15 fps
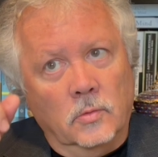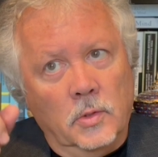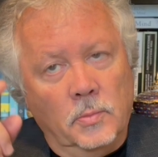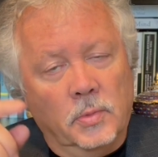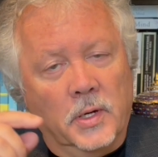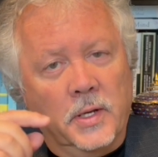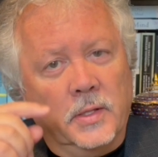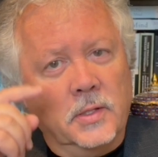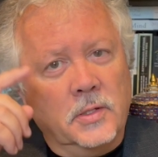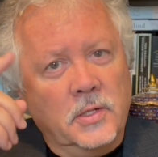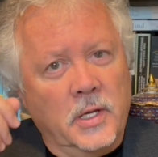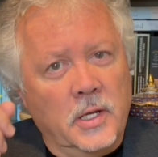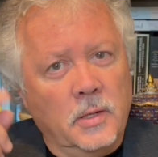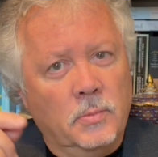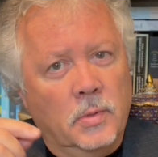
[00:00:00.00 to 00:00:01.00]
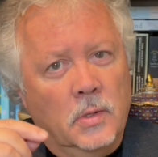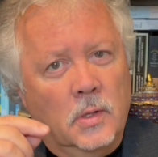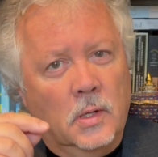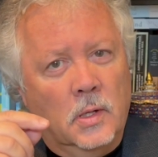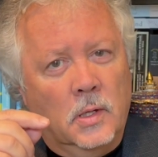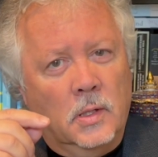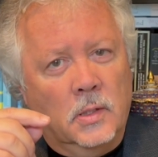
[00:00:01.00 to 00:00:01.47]
replaying the tape,
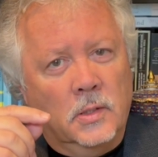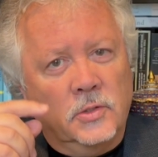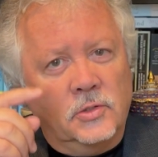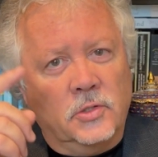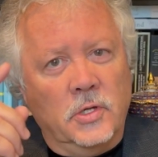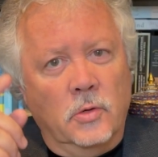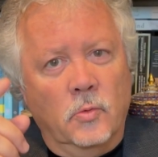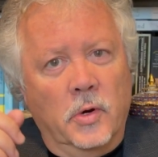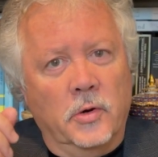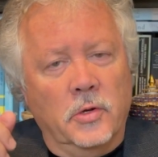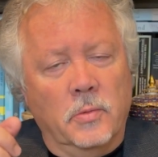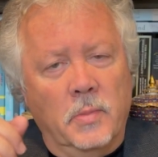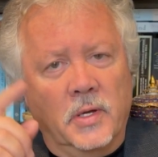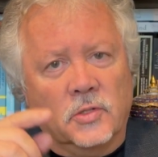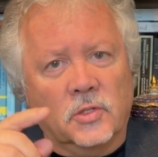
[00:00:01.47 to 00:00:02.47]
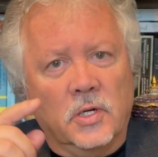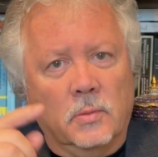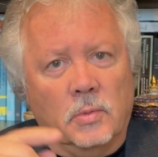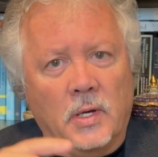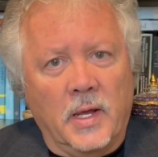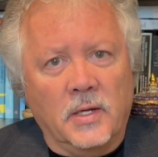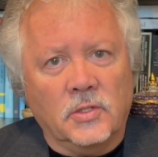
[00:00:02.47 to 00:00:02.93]
seeing where you messed
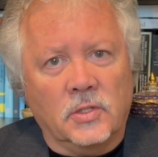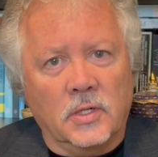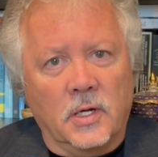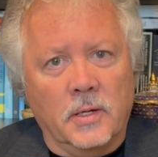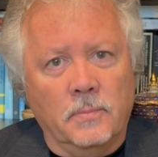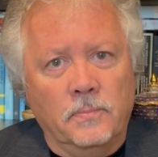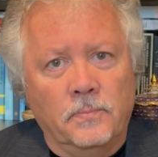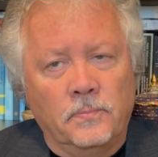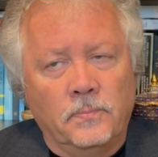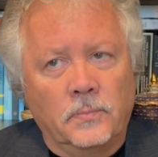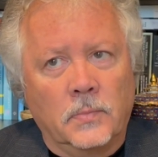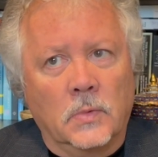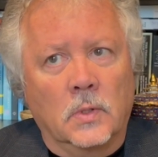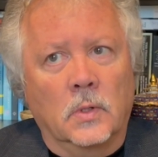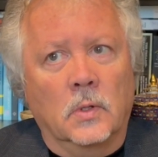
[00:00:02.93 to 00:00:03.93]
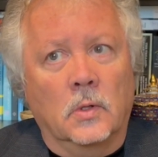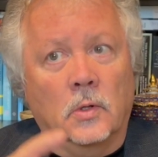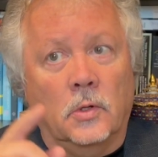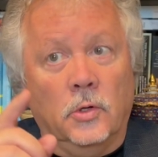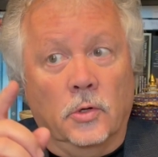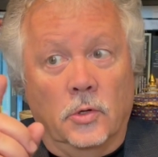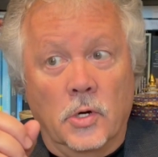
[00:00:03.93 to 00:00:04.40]
up last time.
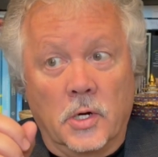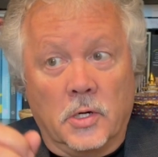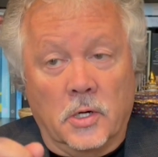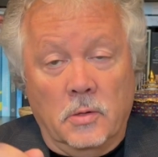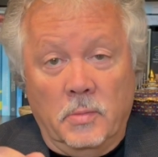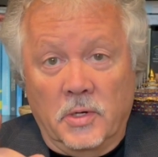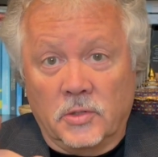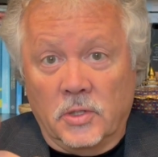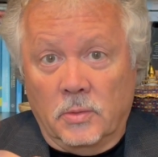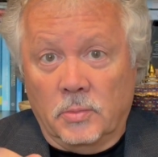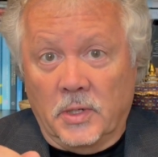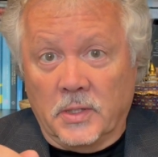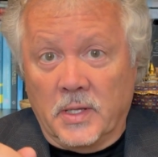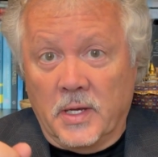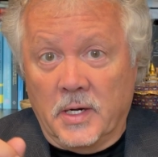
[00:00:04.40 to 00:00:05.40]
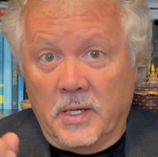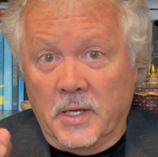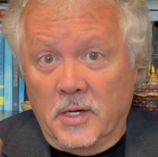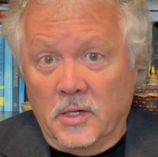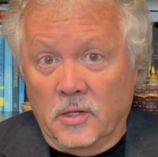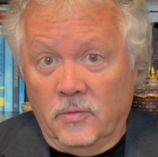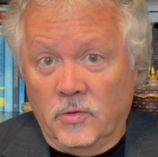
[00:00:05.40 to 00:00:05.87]
You're not going to mess up like that
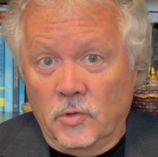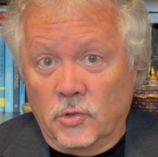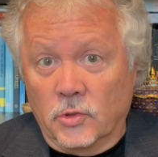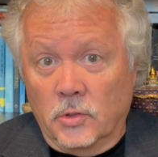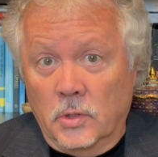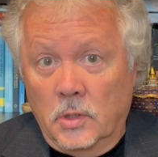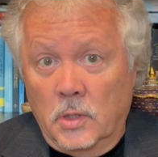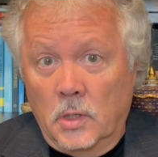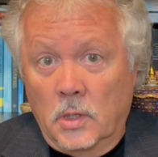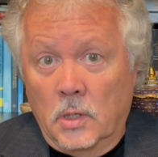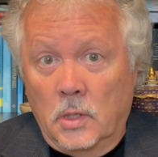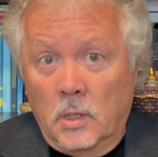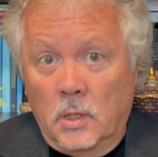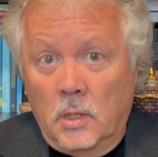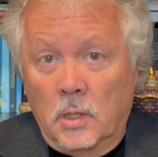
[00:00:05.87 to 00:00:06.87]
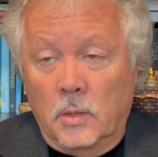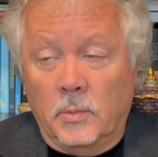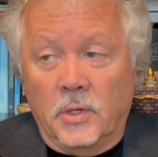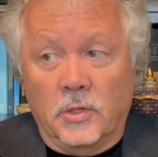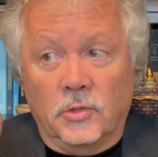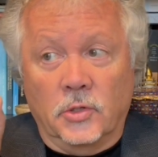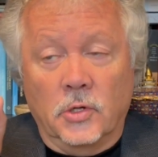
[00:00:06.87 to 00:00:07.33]
again in the future
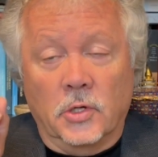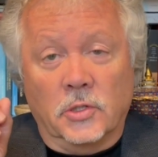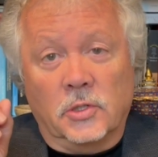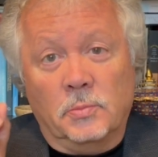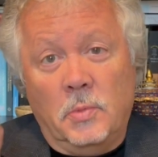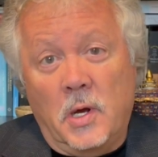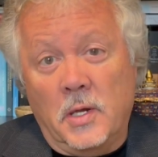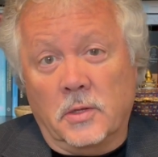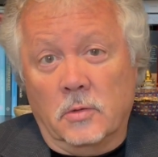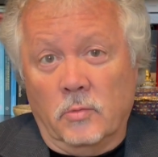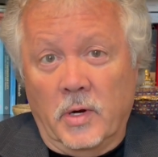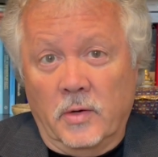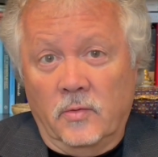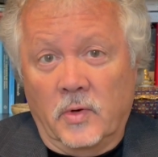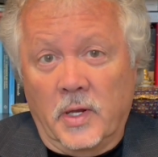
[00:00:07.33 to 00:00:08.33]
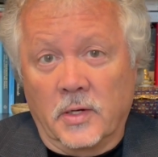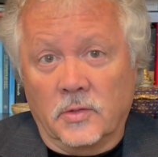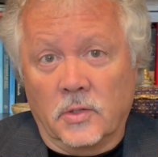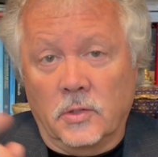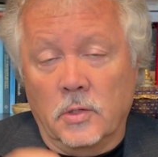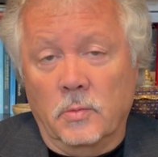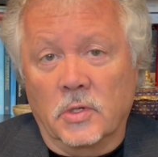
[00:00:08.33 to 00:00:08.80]
because you're going to spot the red flags
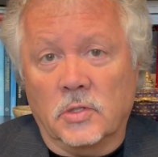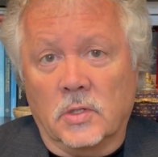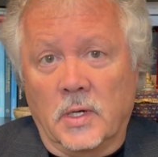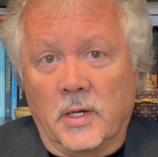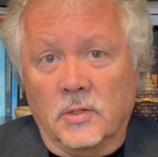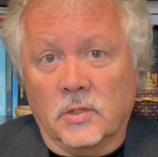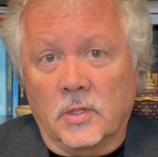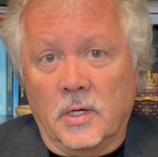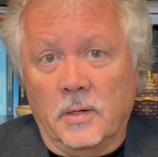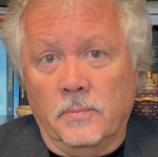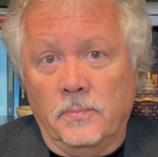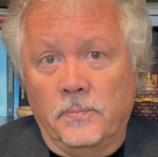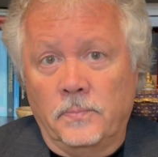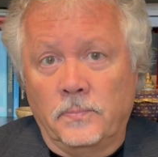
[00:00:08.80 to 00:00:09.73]
that you missed last time.